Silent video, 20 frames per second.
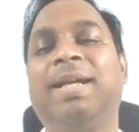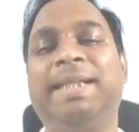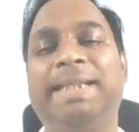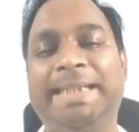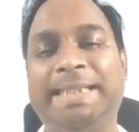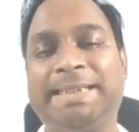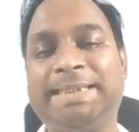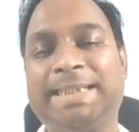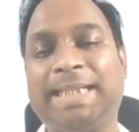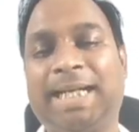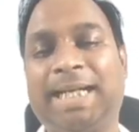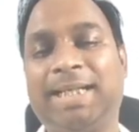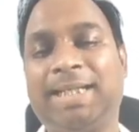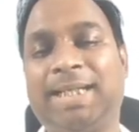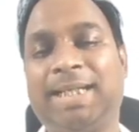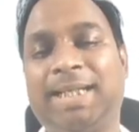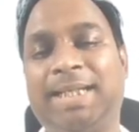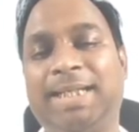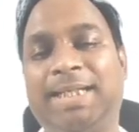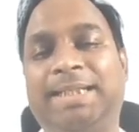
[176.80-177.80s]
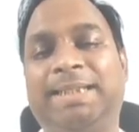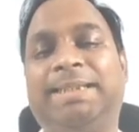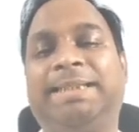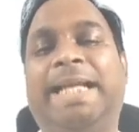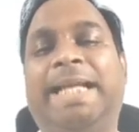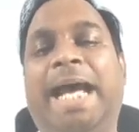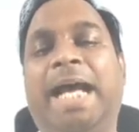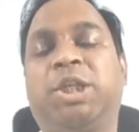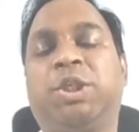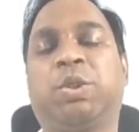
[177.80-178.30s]
These are the
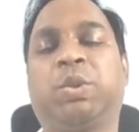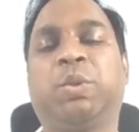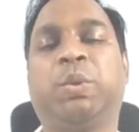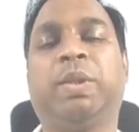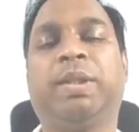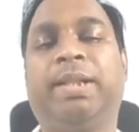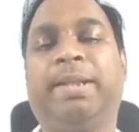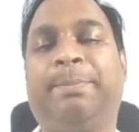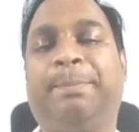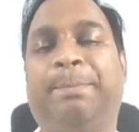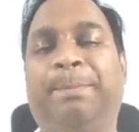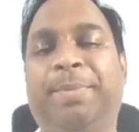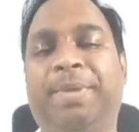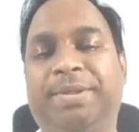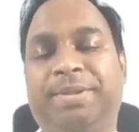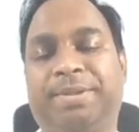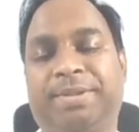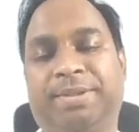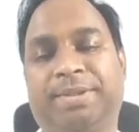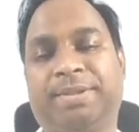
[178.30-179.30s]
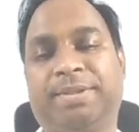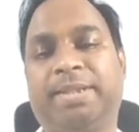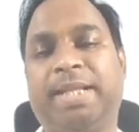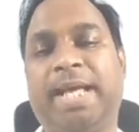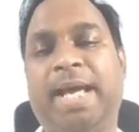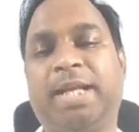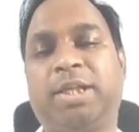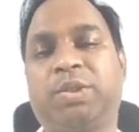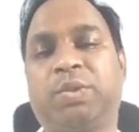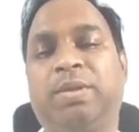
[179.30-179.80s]
natural numbers.
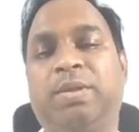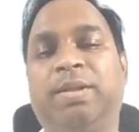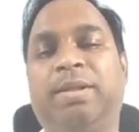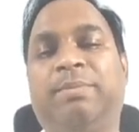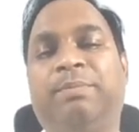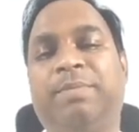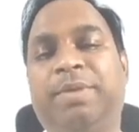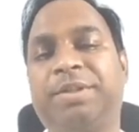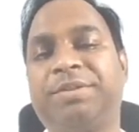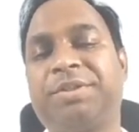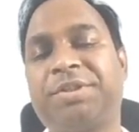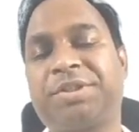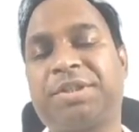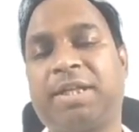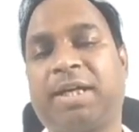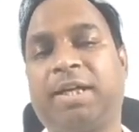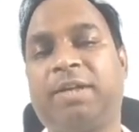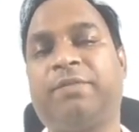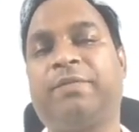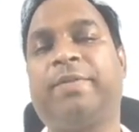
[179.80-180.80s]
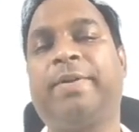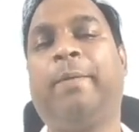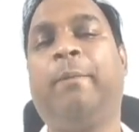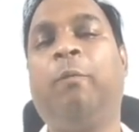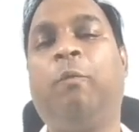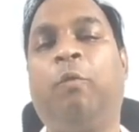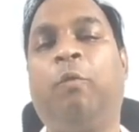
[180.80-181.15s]
Natural numbers start from